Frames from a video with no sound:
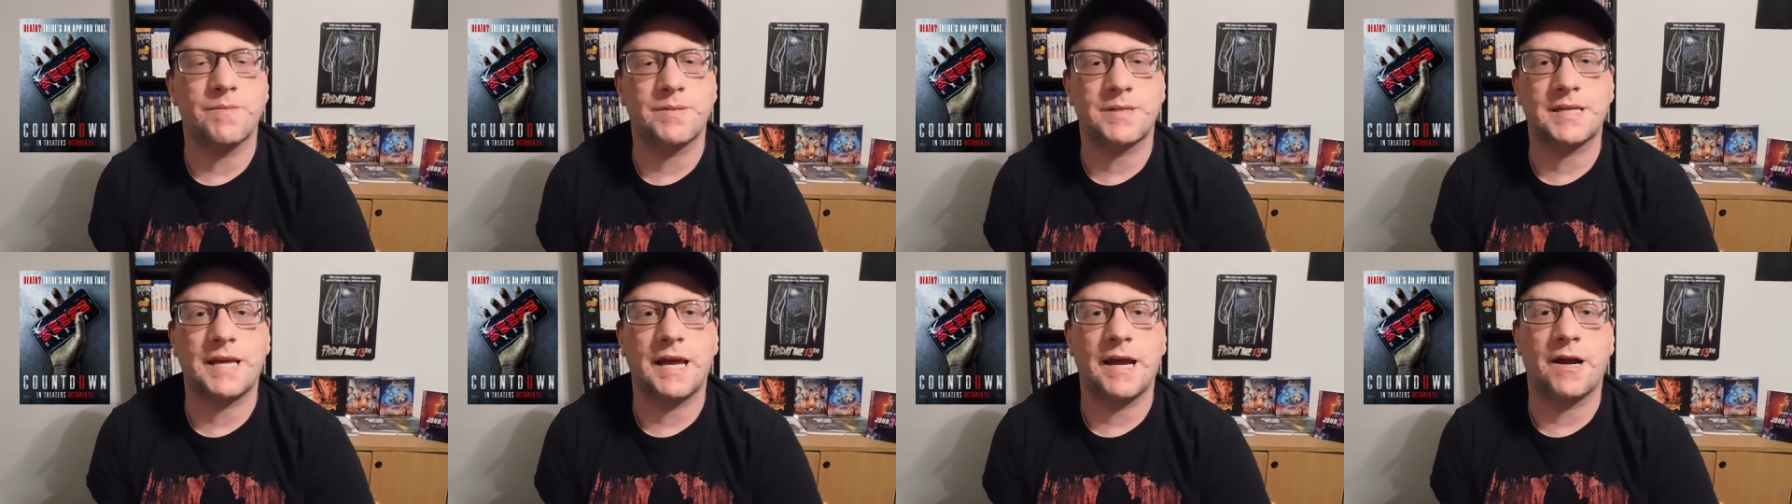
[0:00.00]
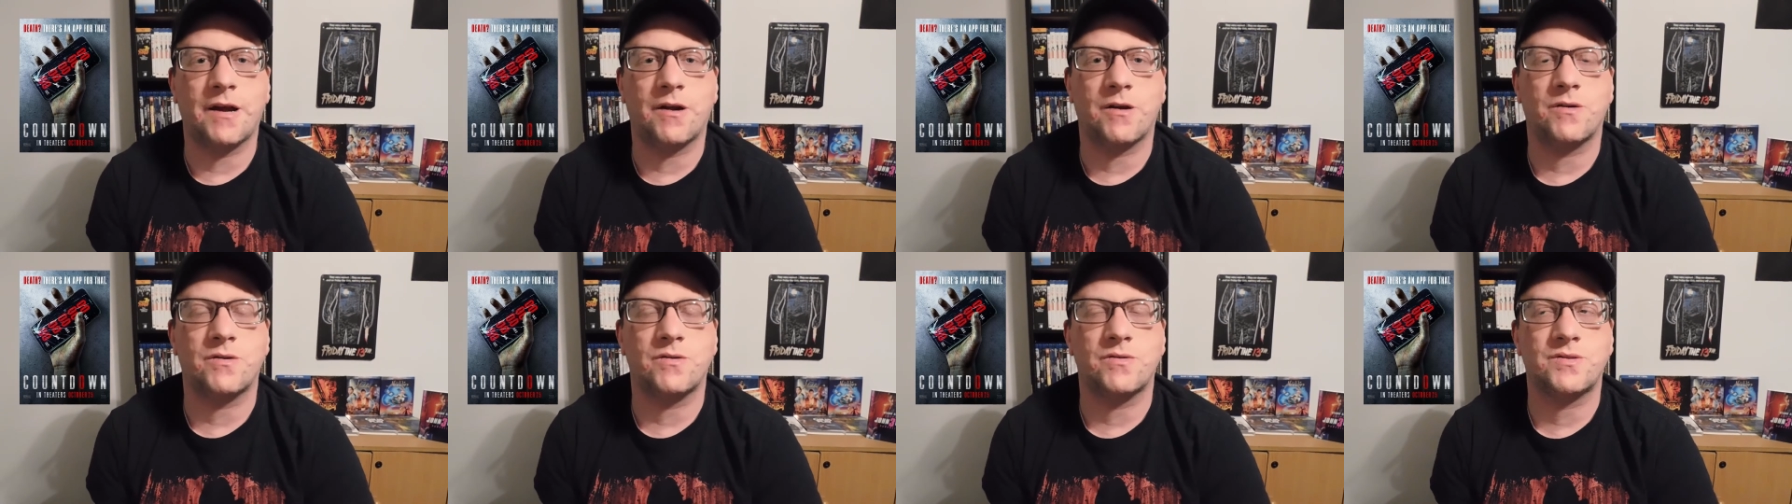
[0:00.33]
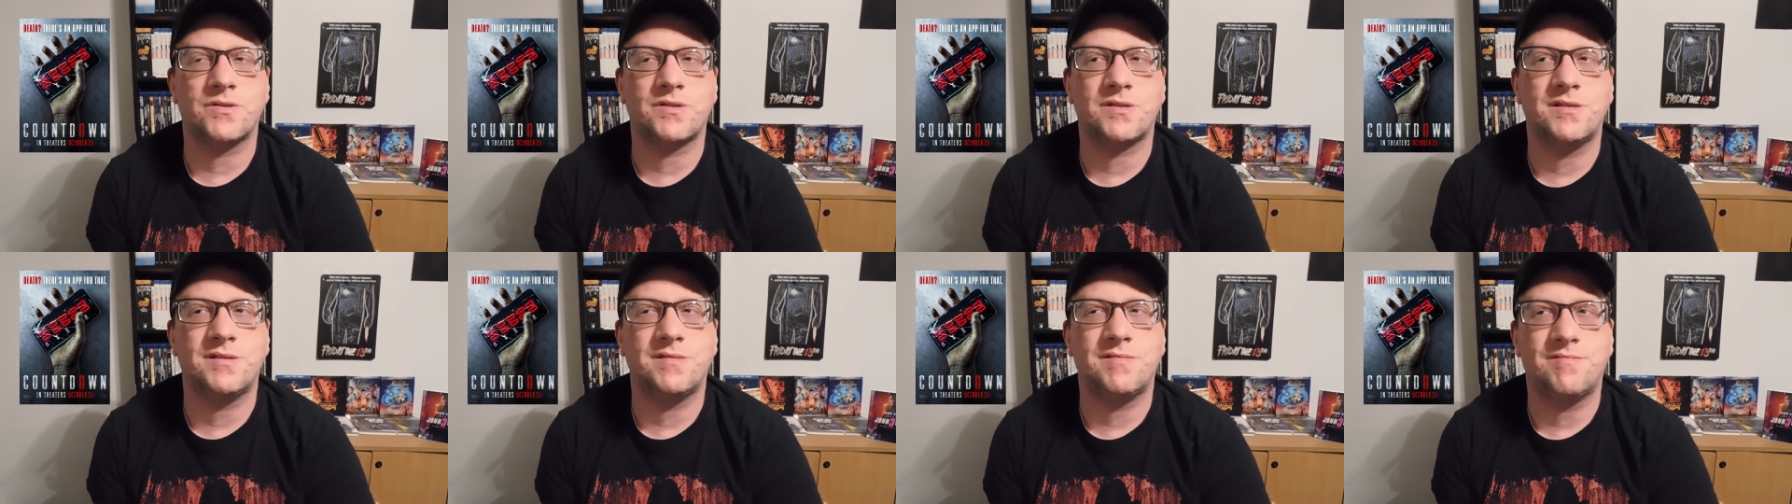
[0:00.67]

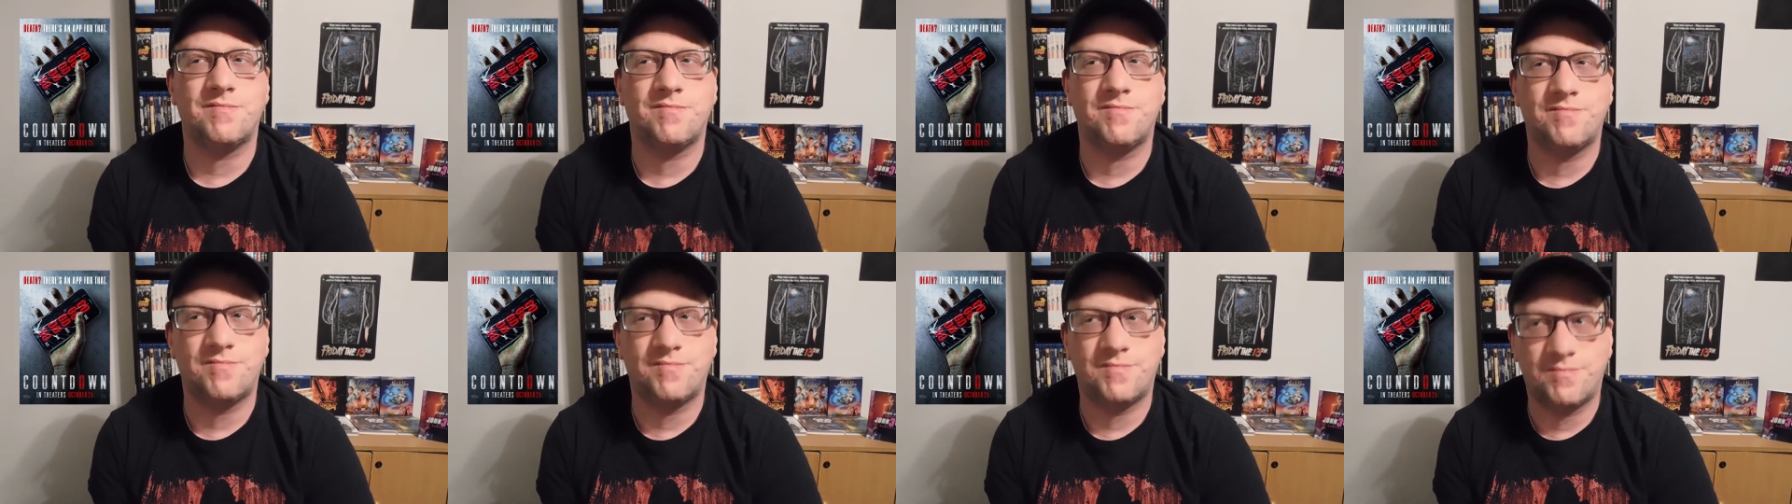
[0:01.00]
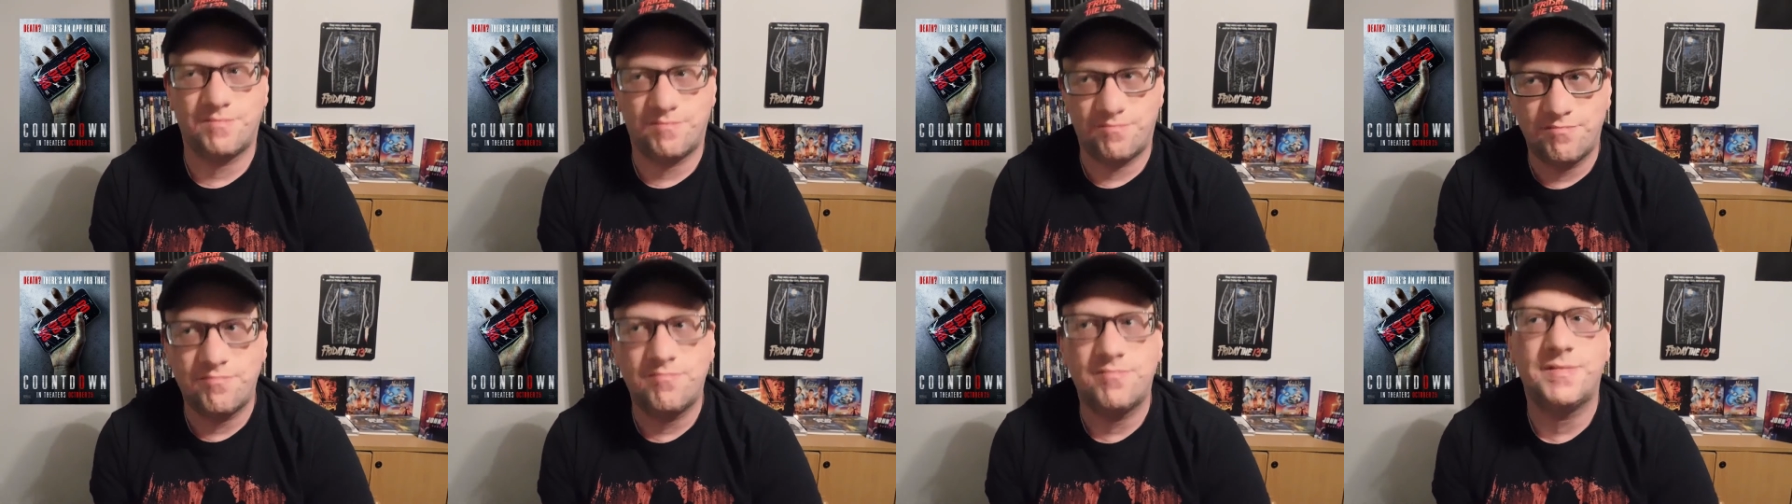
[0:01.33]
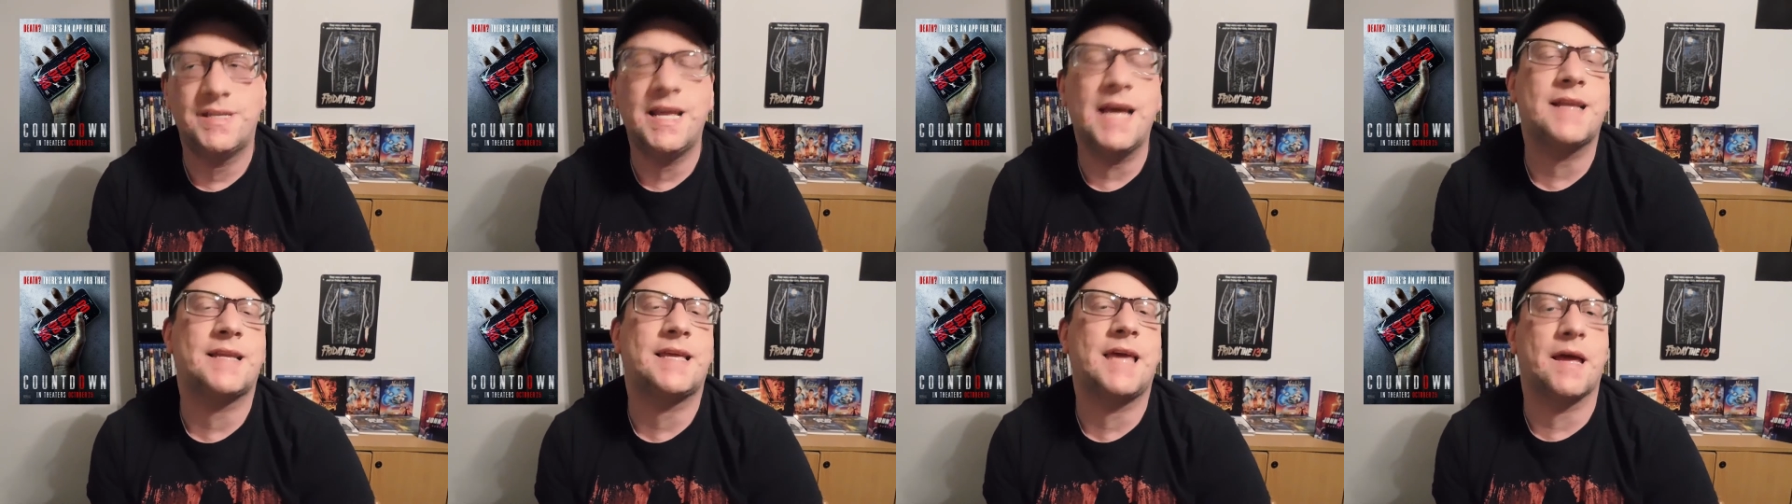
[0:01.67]
scares
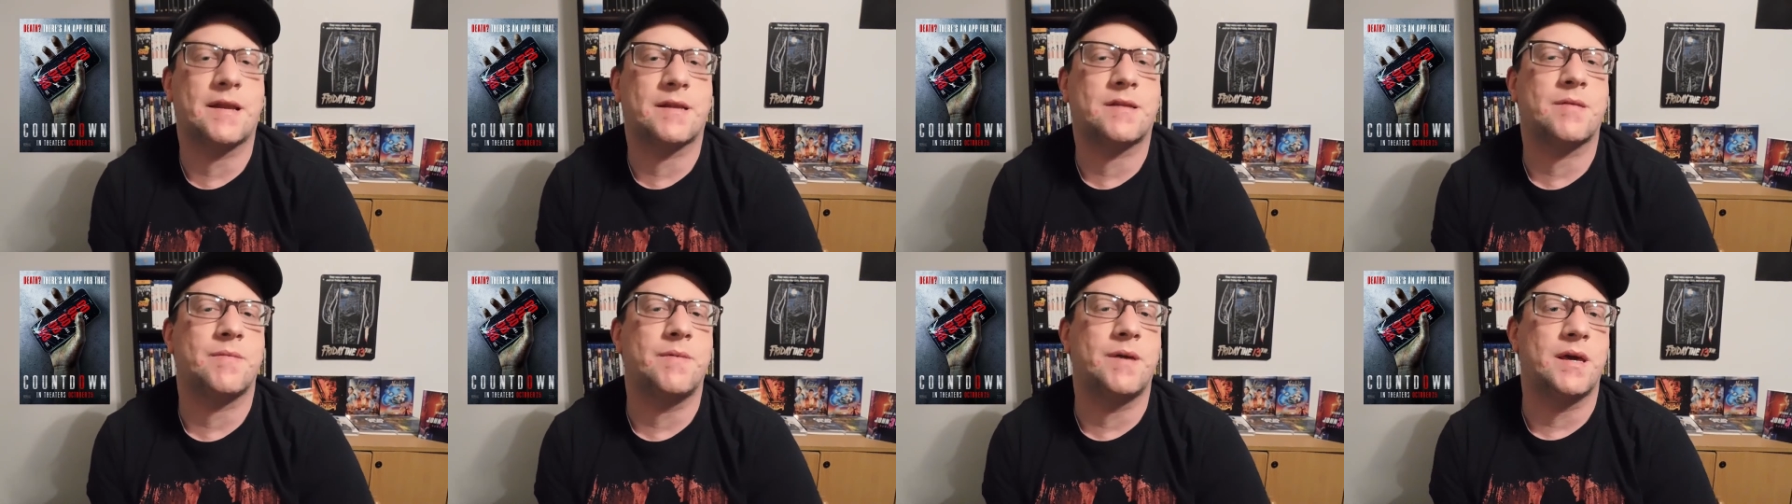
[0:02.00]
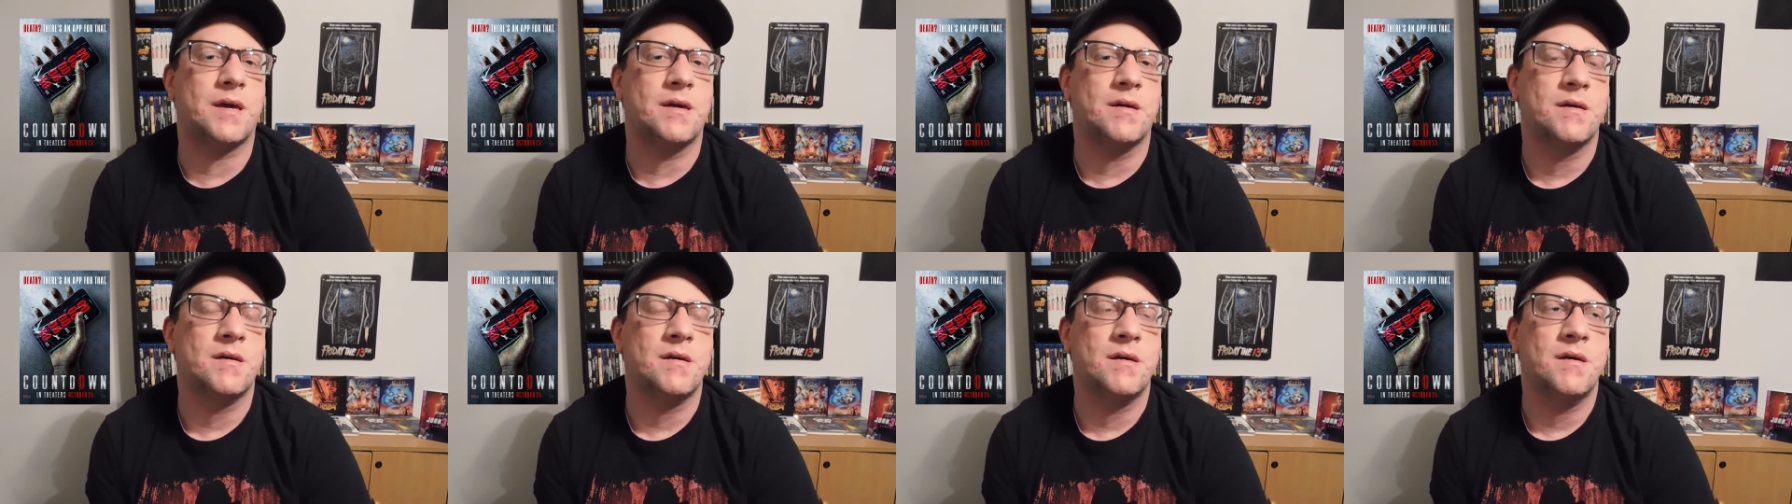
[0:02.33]
did get to me.